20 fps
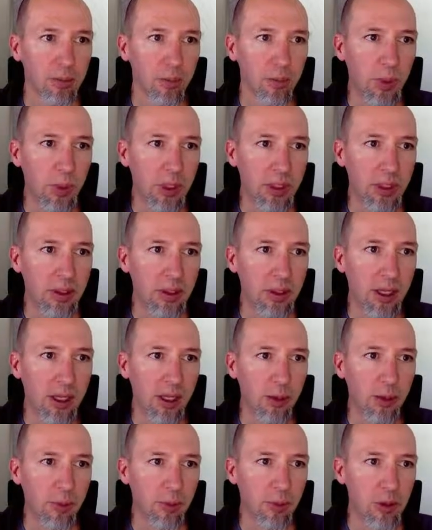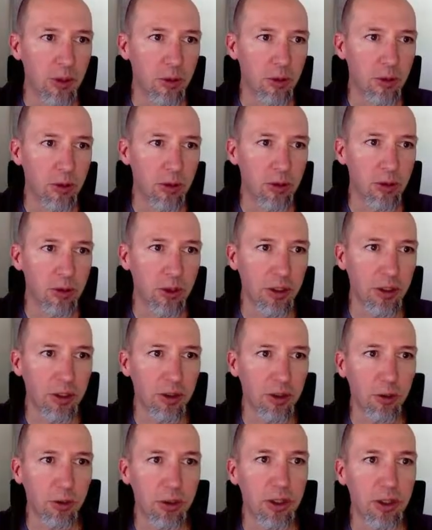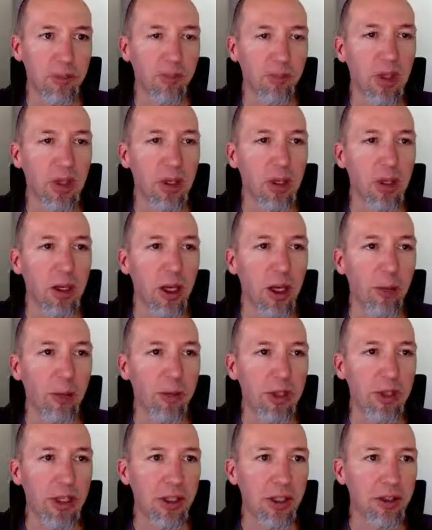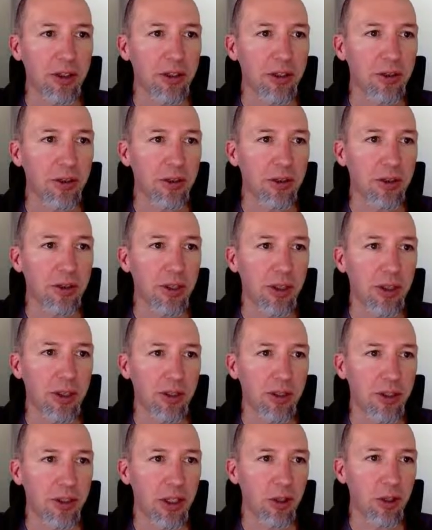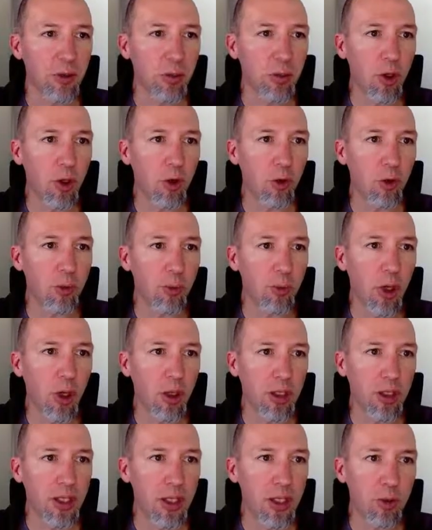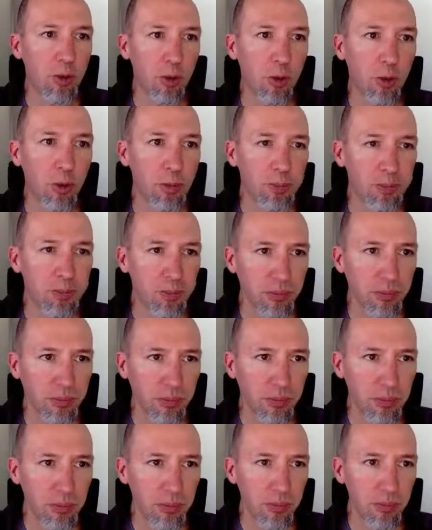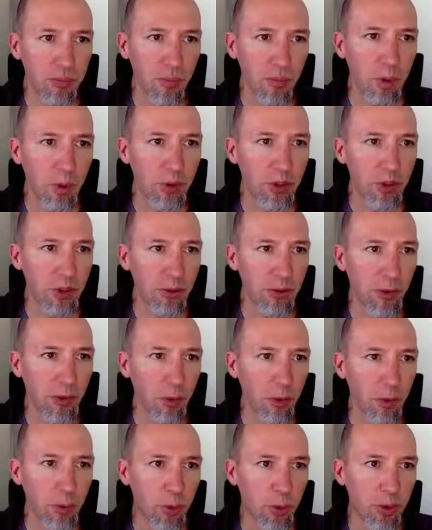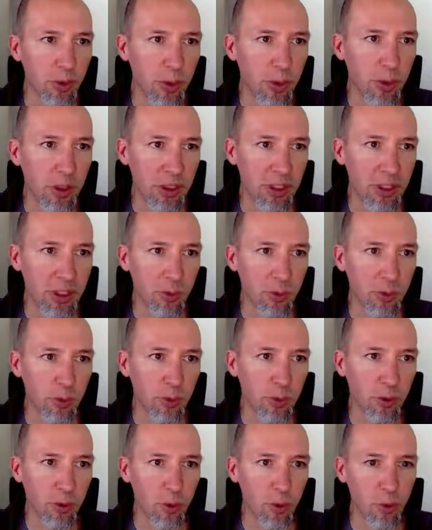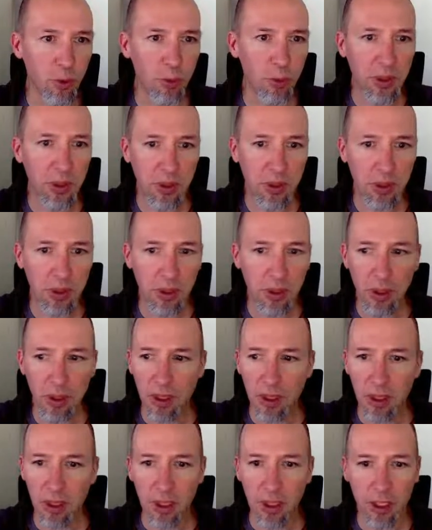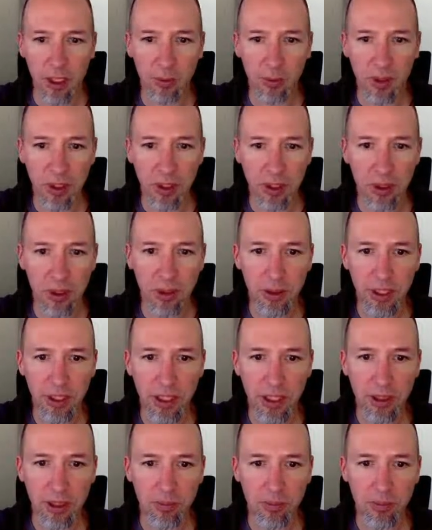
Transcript: But I am used to using Control T. I'm going to get this single row marquee tool, which is available in the marquee tool group. And I'm going to click